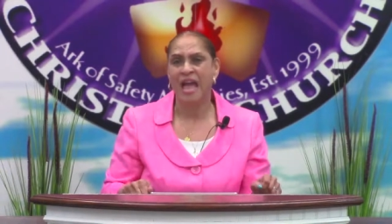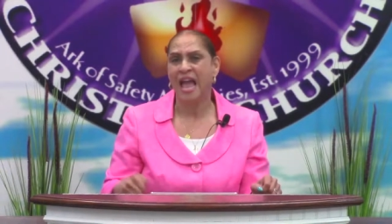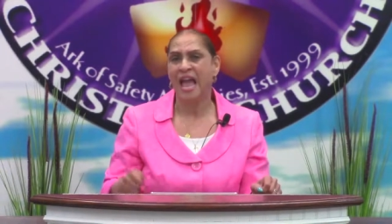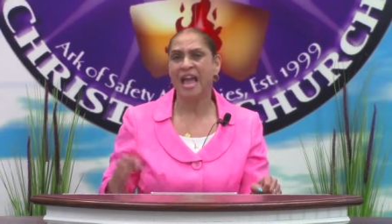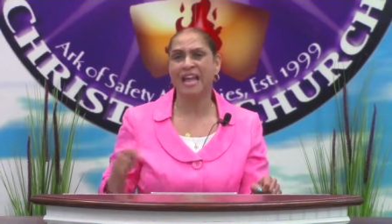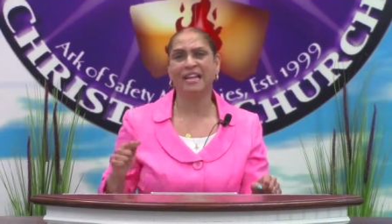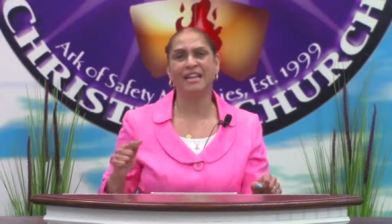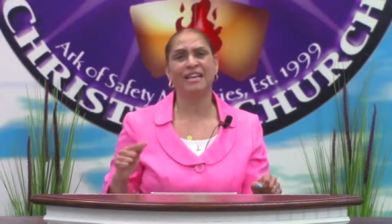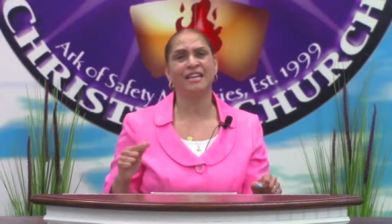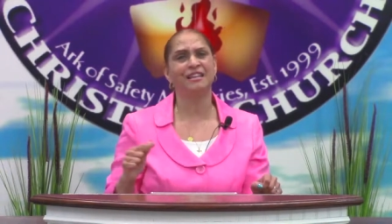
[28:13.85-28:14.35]

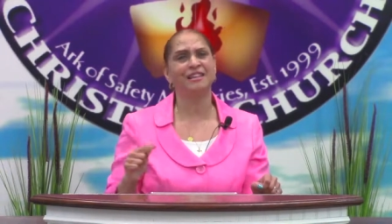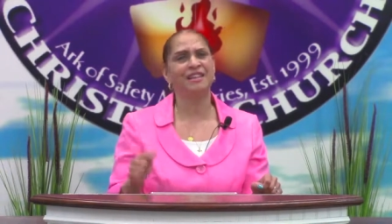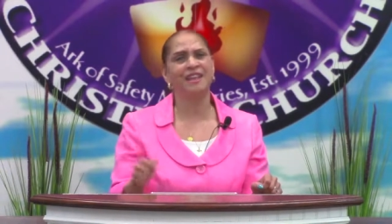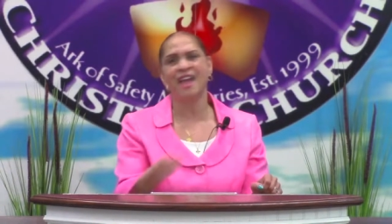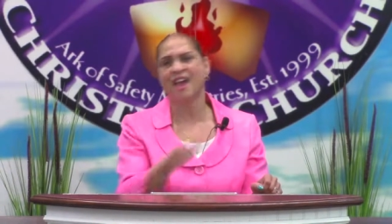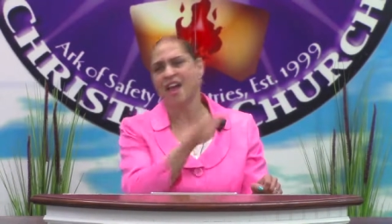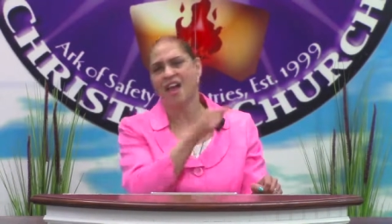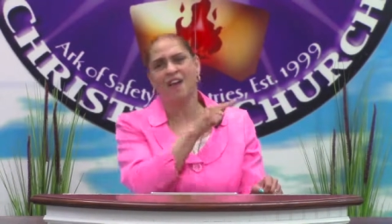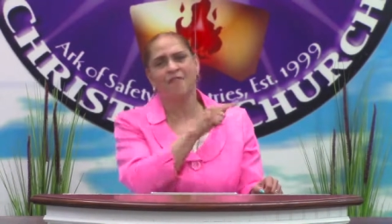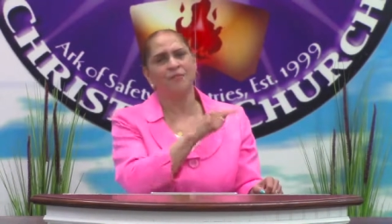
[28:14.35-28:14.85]
And He
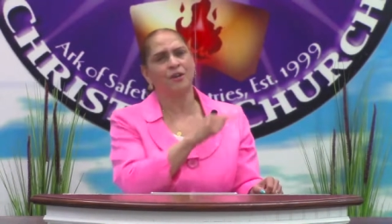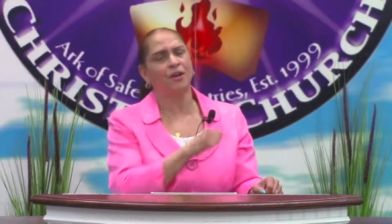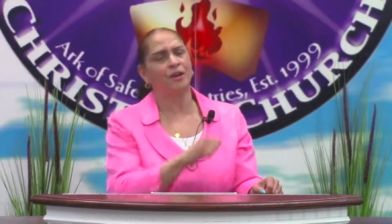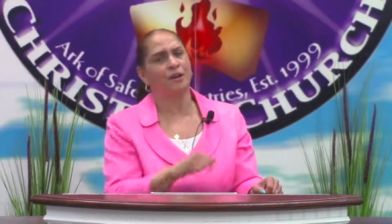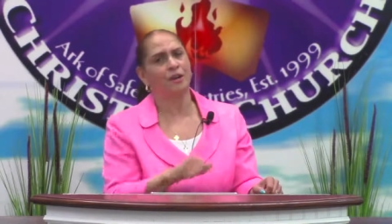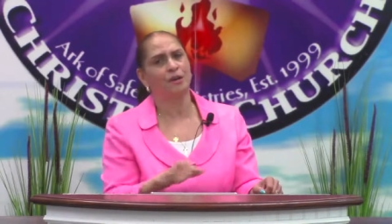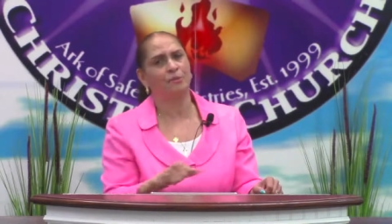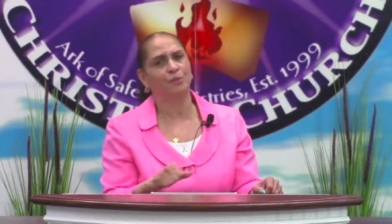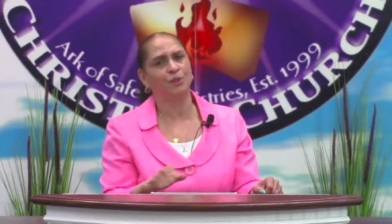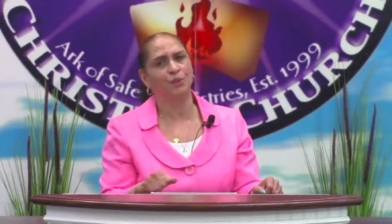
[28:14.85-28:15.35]
never
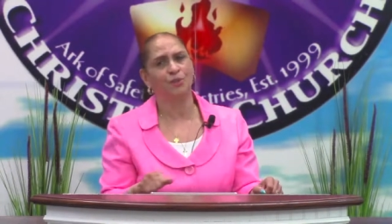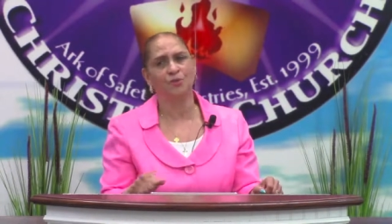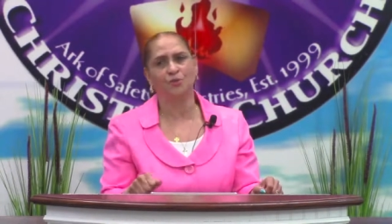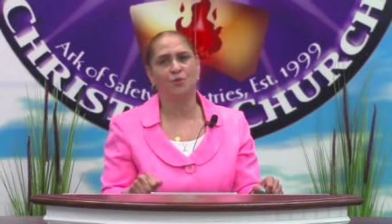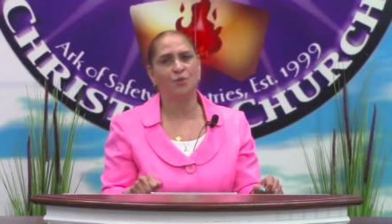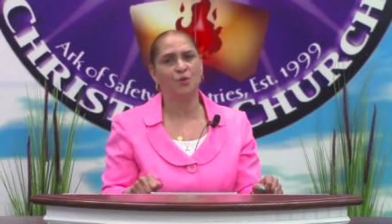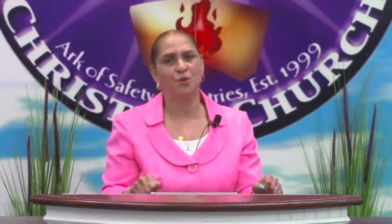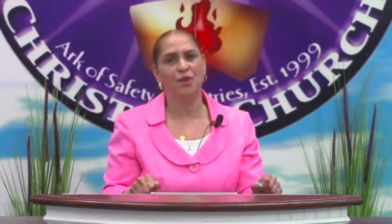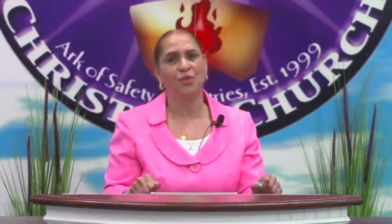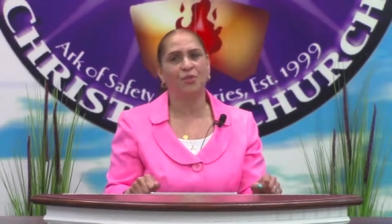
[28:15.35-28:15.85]
comes
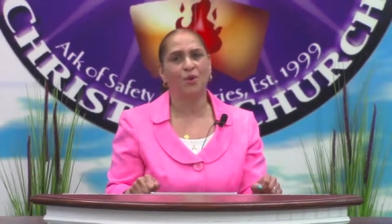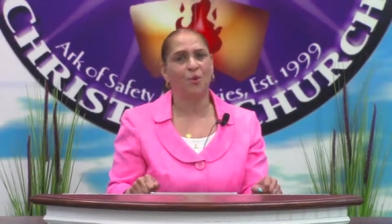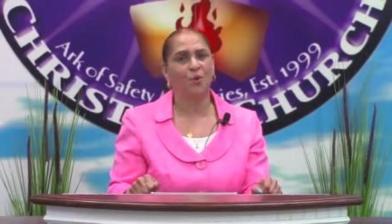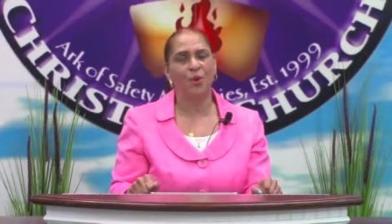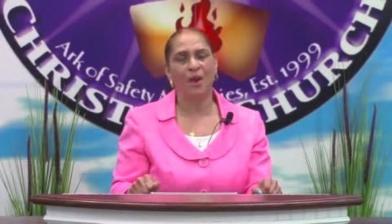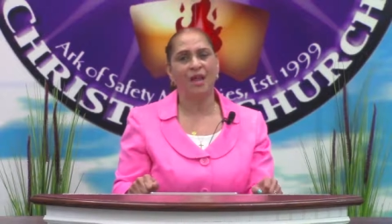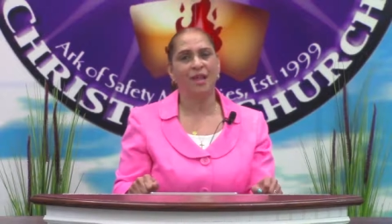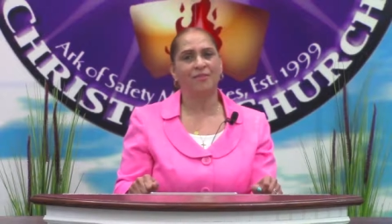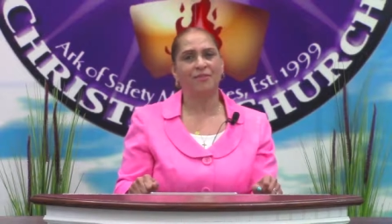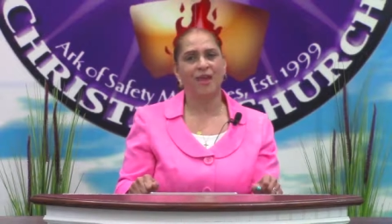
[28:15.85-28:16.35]
through in the
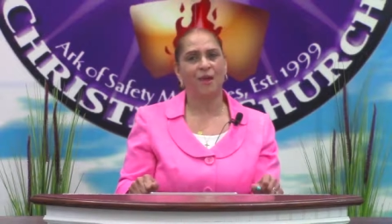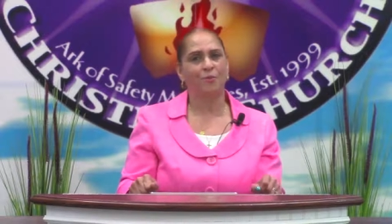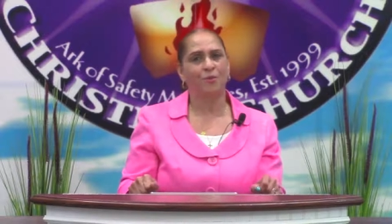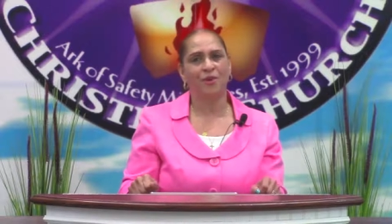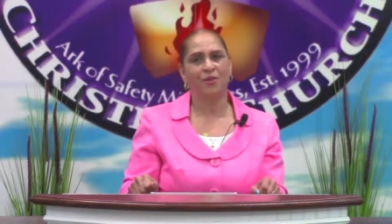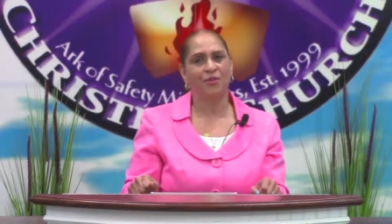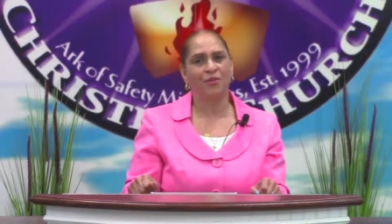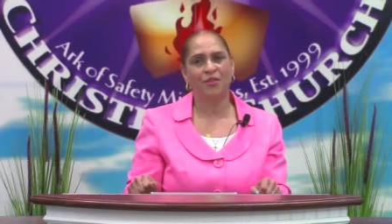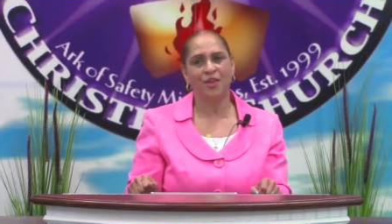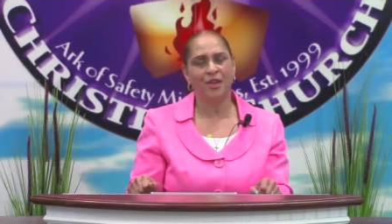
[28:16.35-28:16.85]
way that
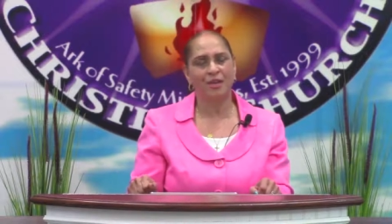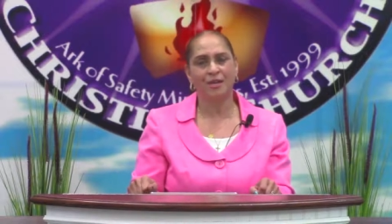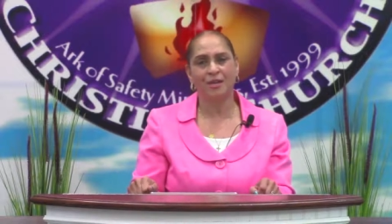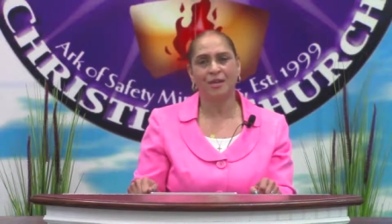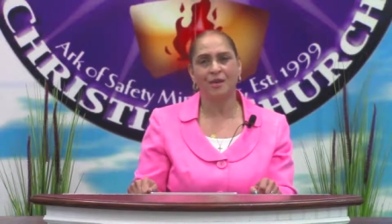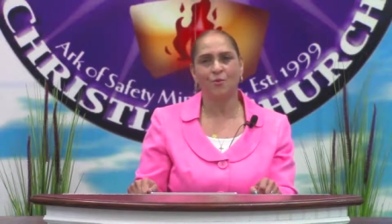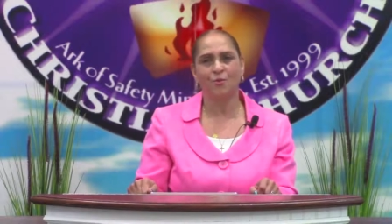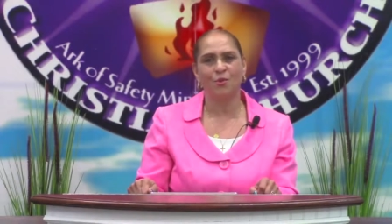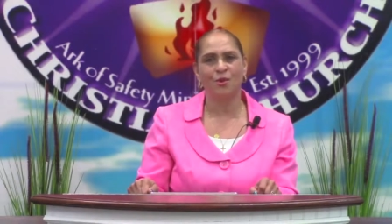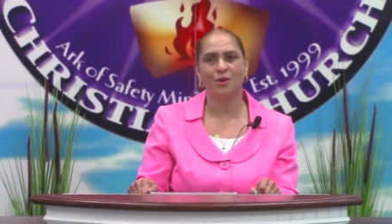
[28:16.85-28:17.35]
we think
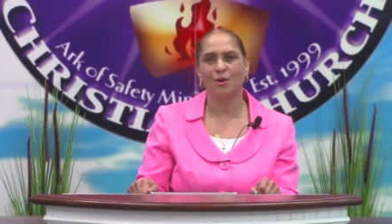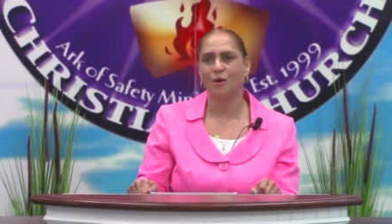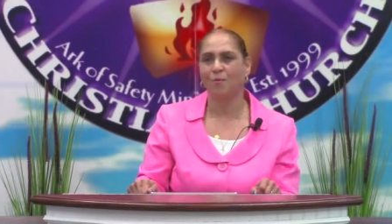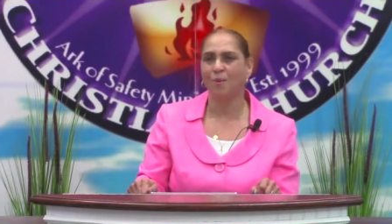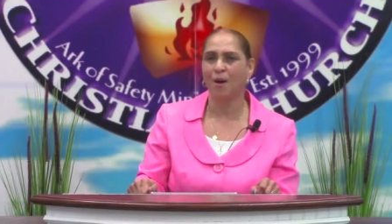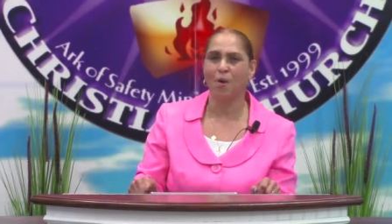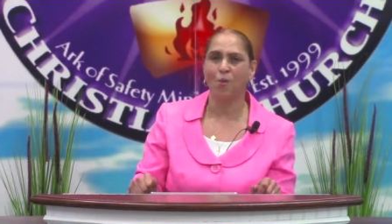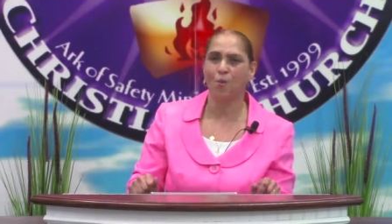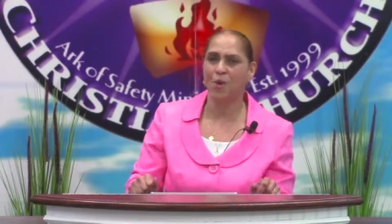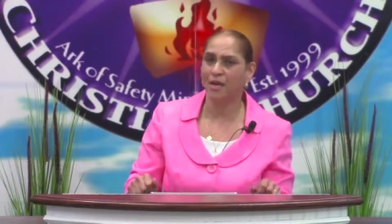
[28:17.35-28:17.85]
He will,
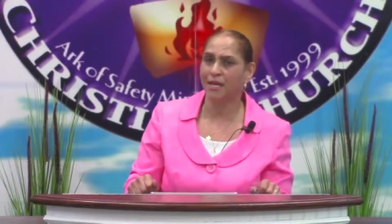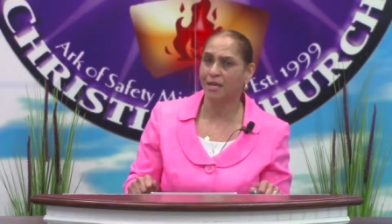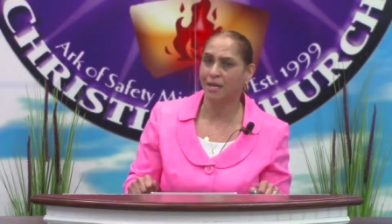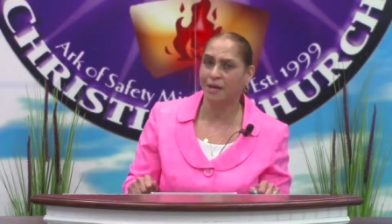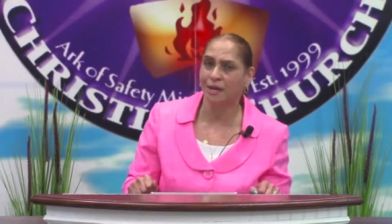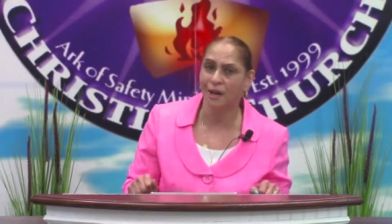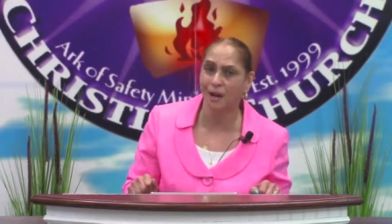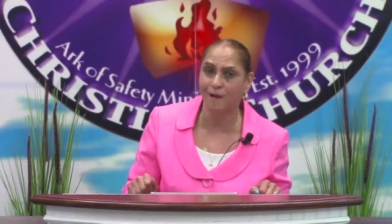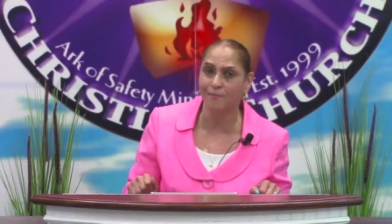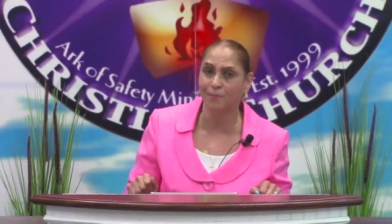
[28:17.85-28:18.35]
but when He
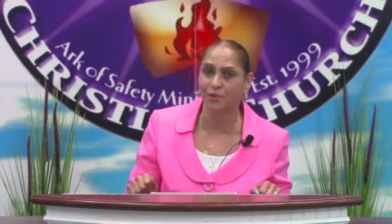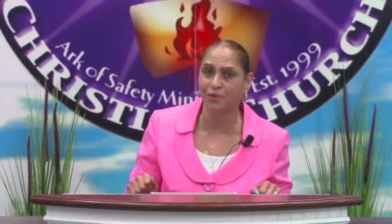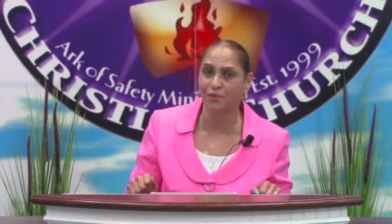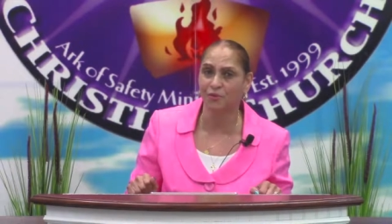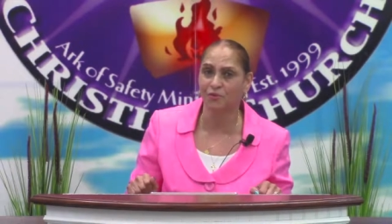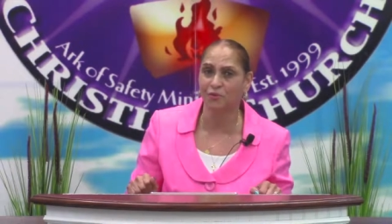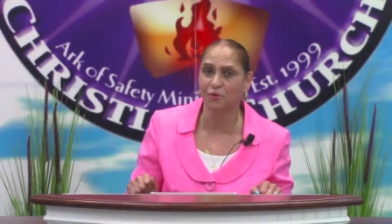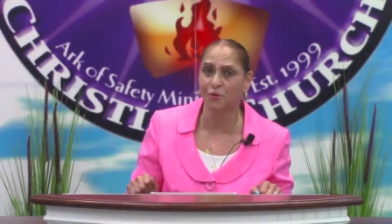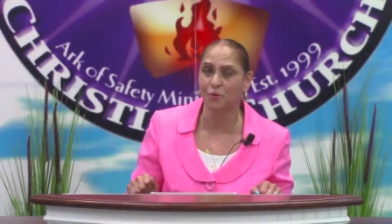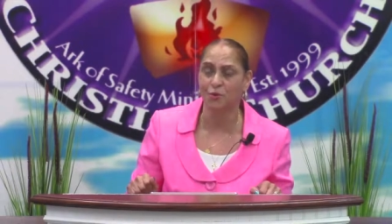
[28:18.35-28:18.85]
comes
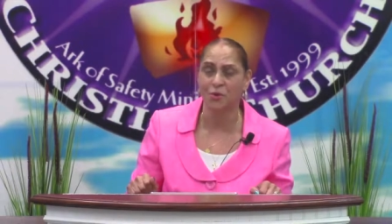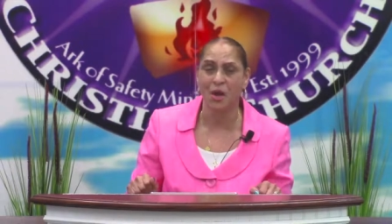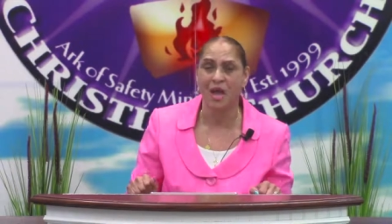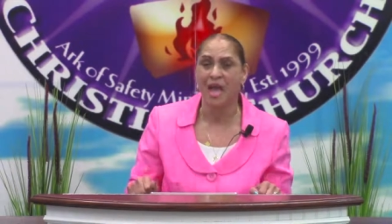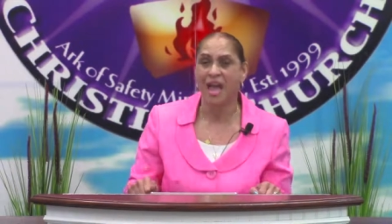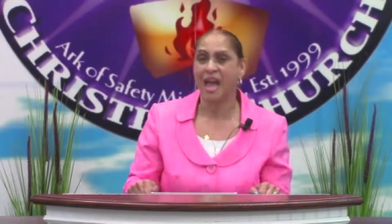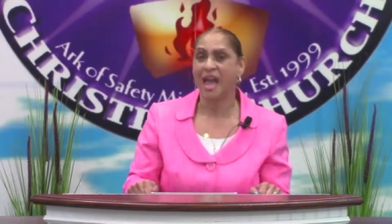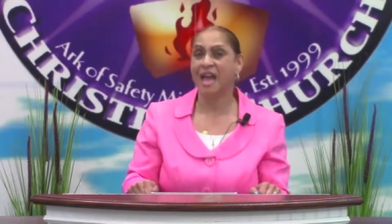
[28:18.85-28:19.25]
through,